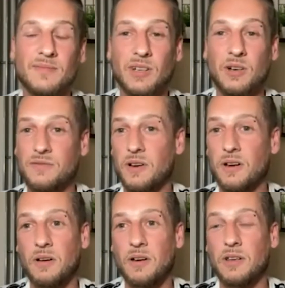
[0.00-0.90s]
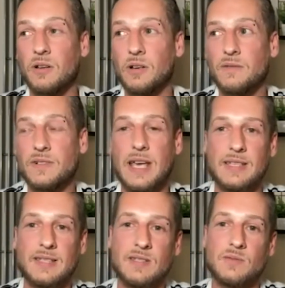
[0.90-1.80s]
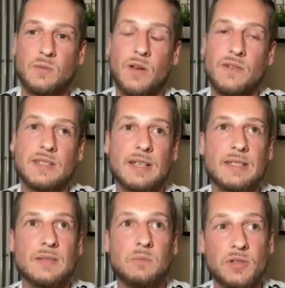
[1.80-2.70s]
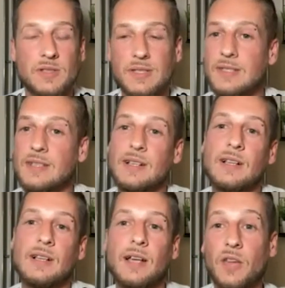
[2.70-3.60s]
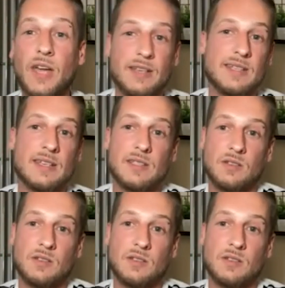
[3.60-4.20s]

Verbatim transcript: I go for you know I go for tests what every six months and that's it.